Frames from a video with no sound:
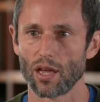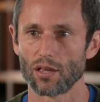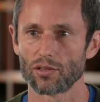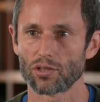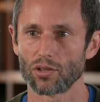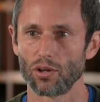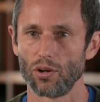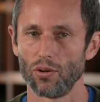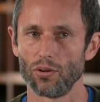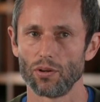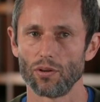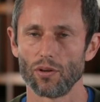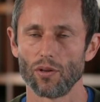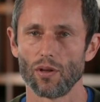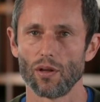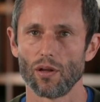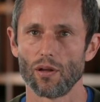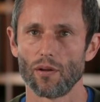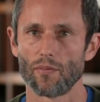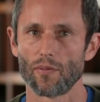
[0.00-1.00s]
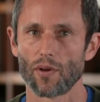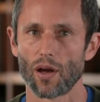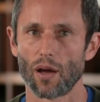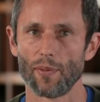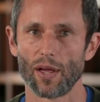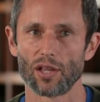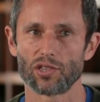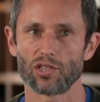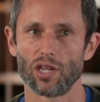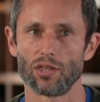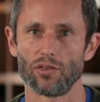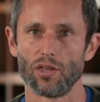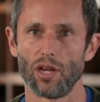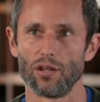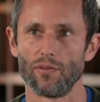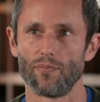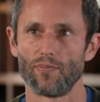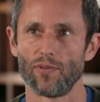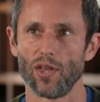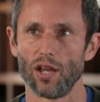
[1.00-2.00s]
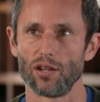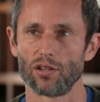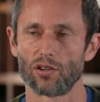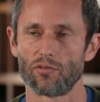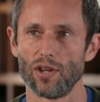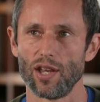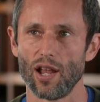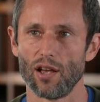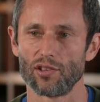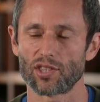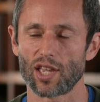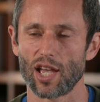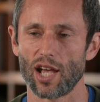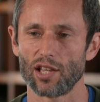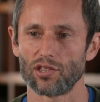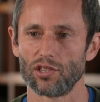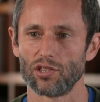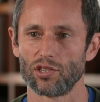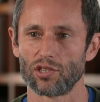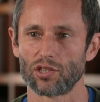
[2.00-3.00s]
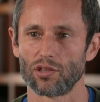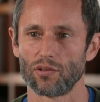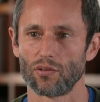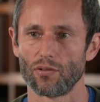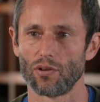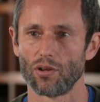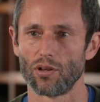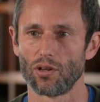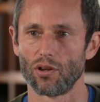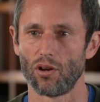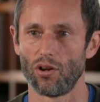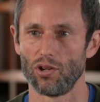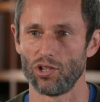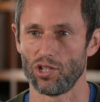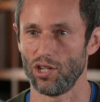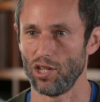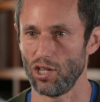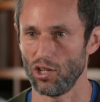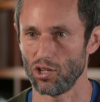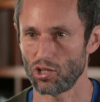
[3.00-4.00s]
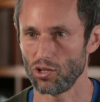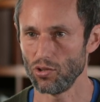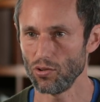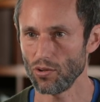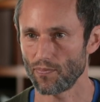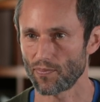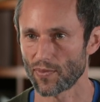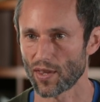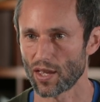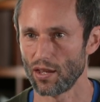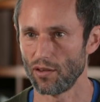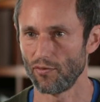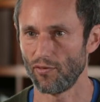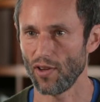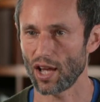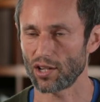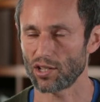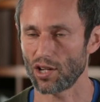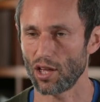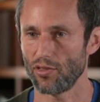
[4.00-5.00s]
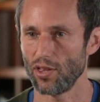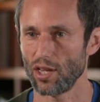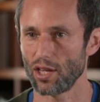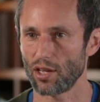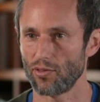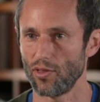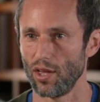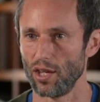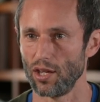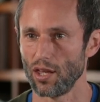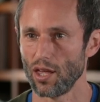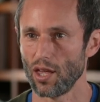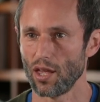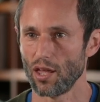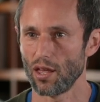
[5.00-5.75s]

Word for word: So I'm not saying that, that greenhouse gases aren't an issue. In fact, I think that